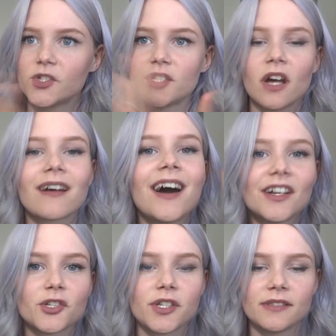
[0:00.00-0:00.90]
she's not
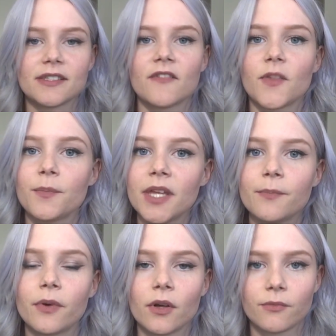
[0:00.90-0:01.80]
conscious of the
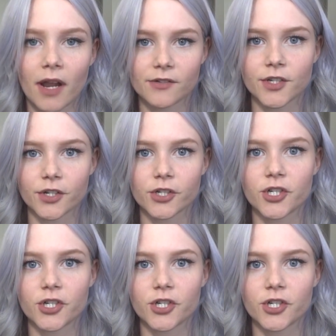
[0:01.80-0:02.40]
people around her.